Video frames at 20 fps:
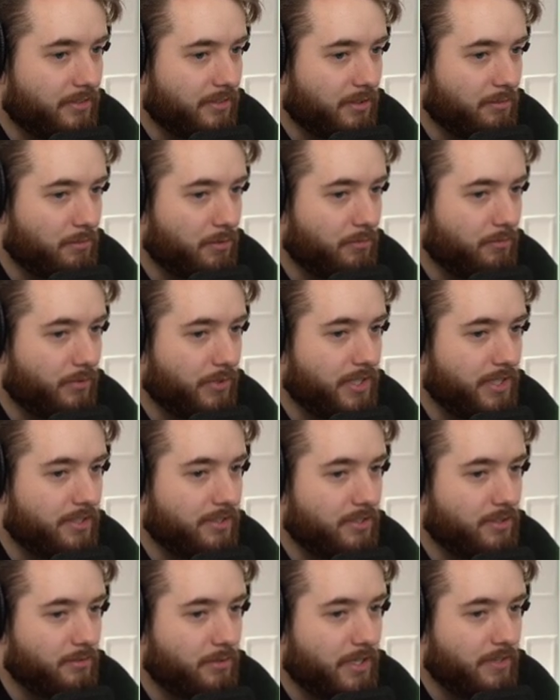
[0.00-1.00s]
Like, what
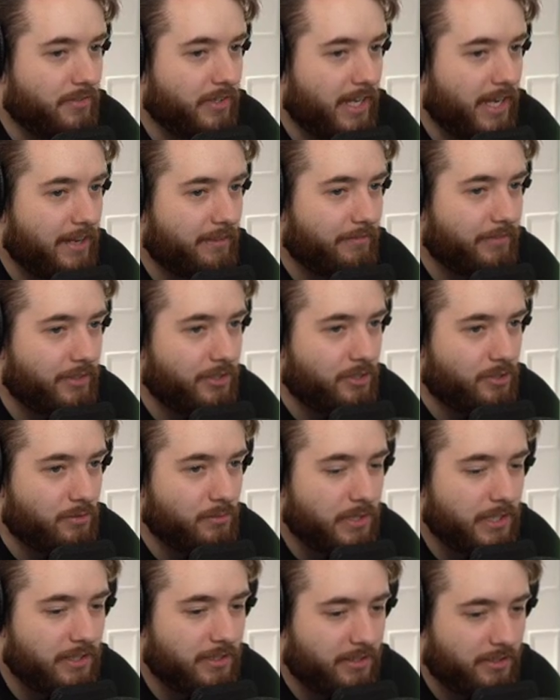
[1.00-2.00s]
reason do I even have for
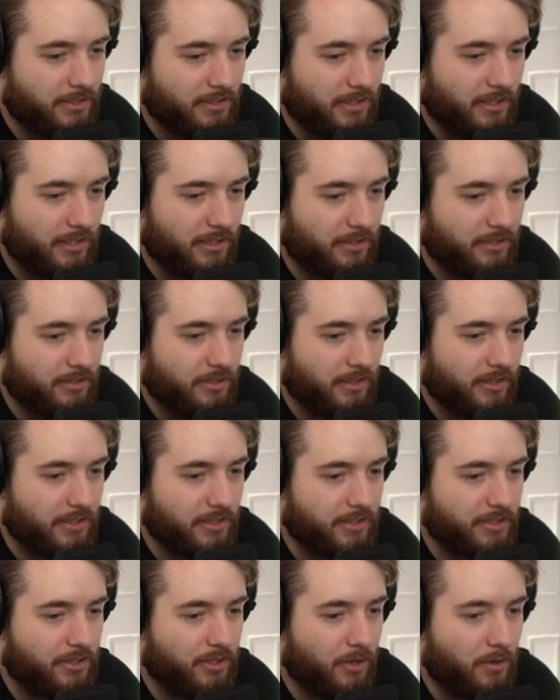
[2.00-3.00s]
doing these things? Like, I
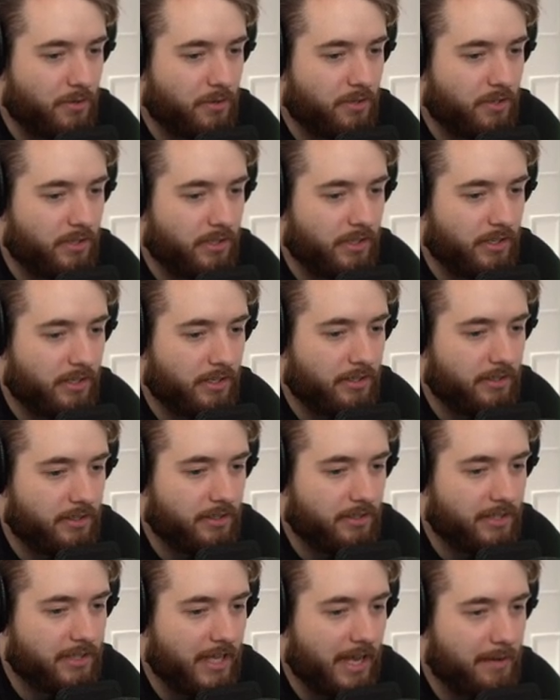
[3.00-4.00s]
just don't...
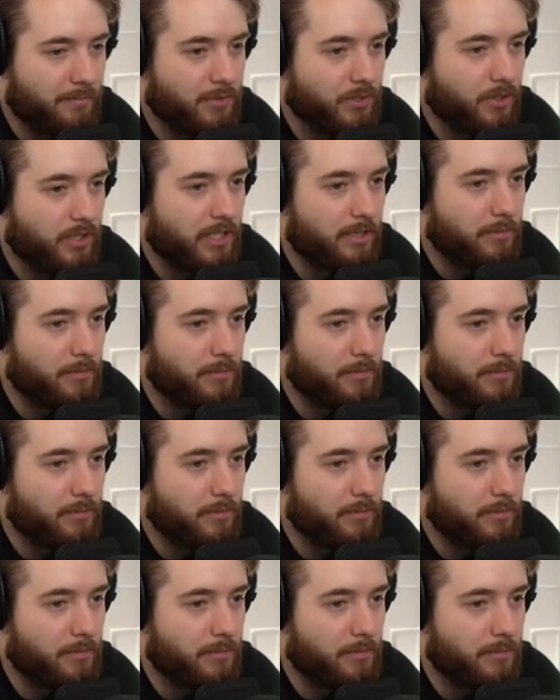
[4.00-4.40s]
The game's got to